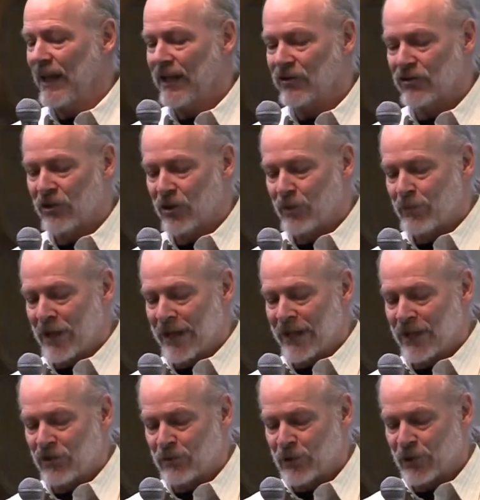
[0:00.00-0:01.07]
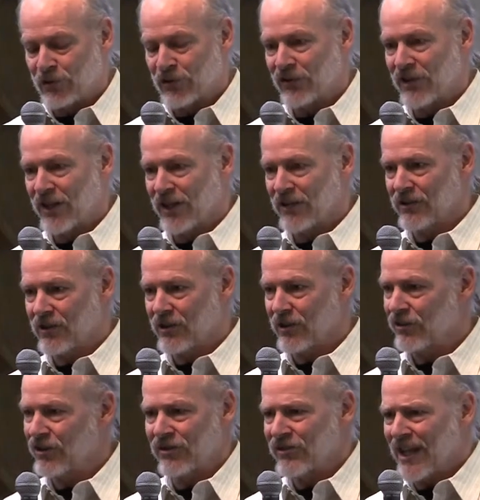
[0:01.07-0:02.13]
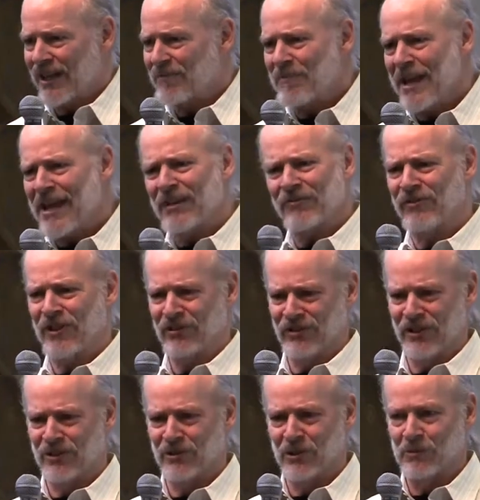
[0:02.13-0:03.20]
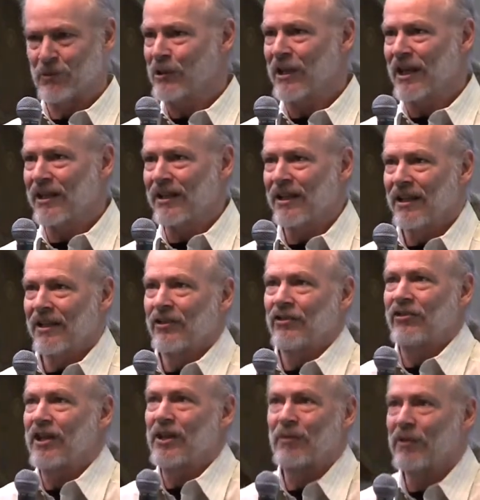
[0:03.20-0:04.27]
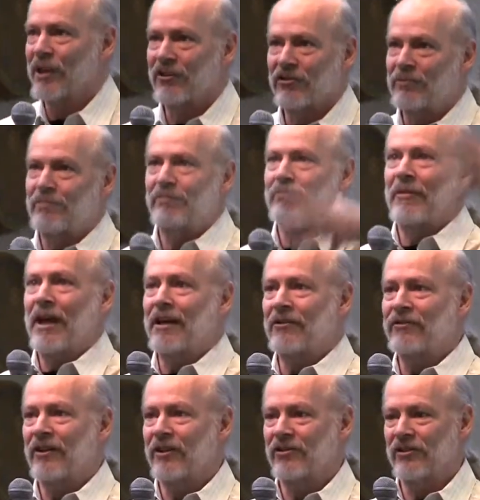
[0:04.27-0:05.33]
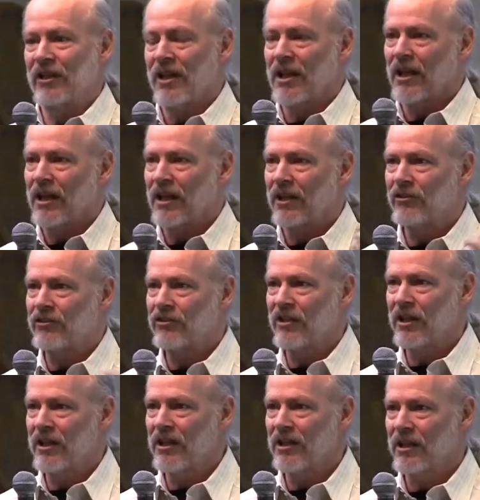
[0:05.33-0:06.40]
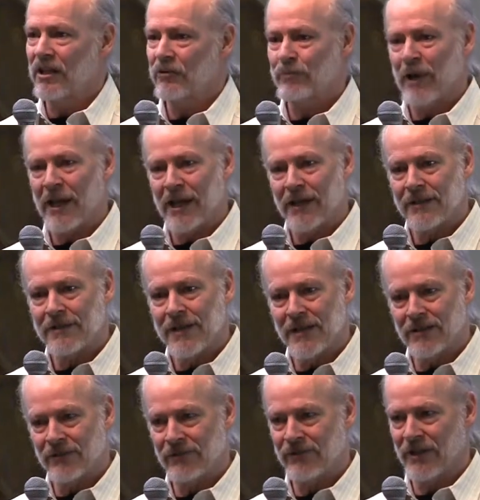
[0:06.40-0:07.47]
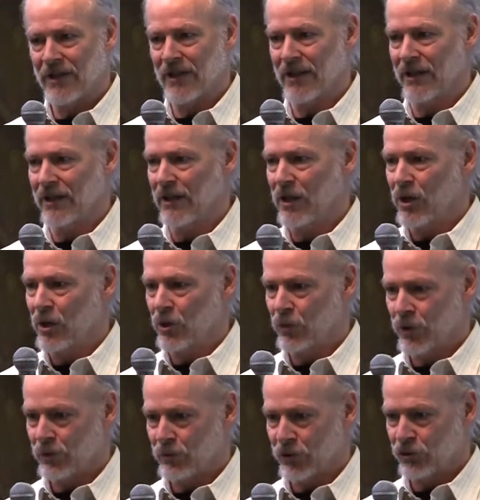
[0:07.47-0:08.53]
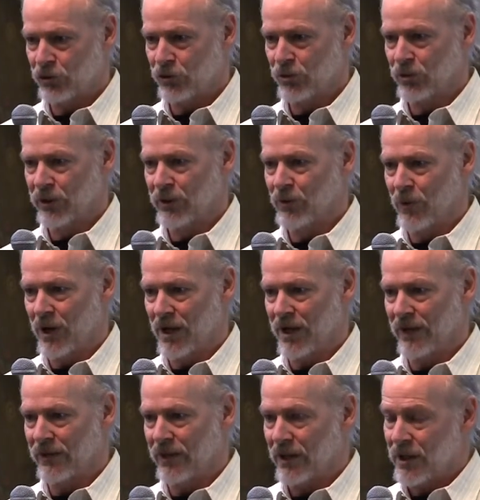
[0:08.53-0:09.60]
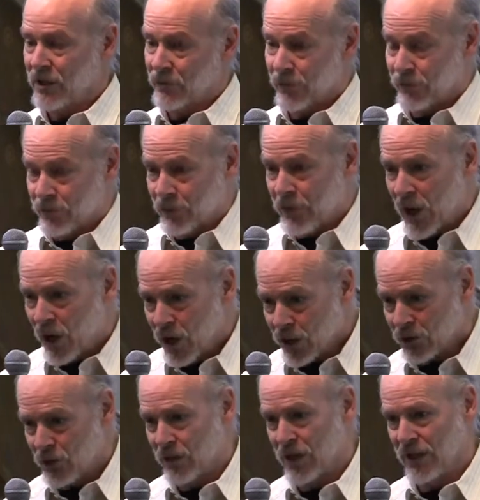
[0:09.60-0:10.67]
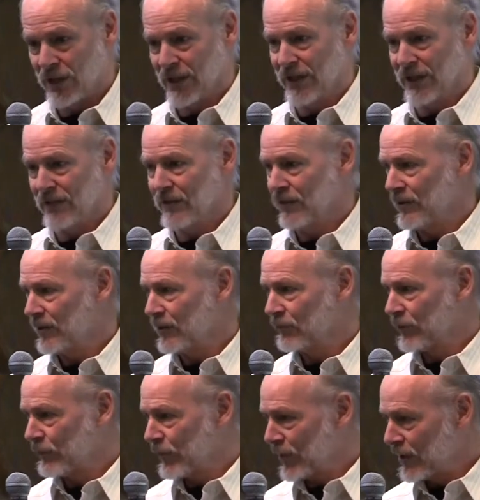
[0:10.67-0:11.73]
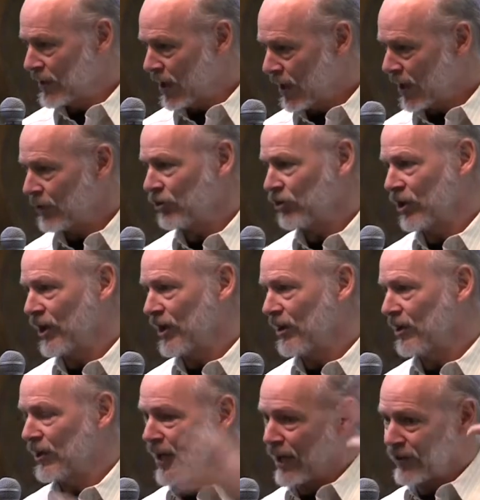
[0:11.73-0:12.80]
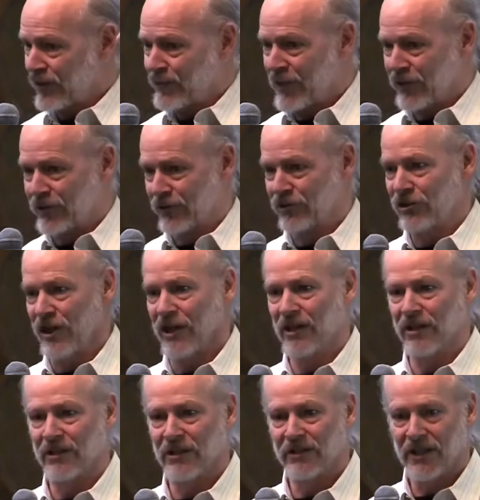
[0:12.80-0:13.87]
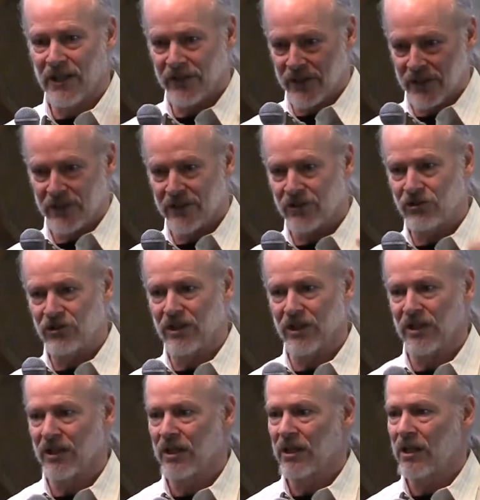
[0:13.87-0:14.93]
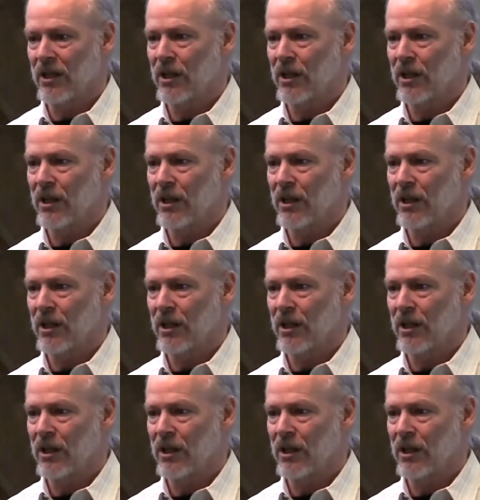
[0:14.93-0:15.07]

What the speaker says: And so by each person taking turns, it's not a manifesting group. We're not saying, well, let's manifest it. It's saying, it's by identifying what we truly want from the heart quality, from the heart channel, not the mental channel, not the conditioning.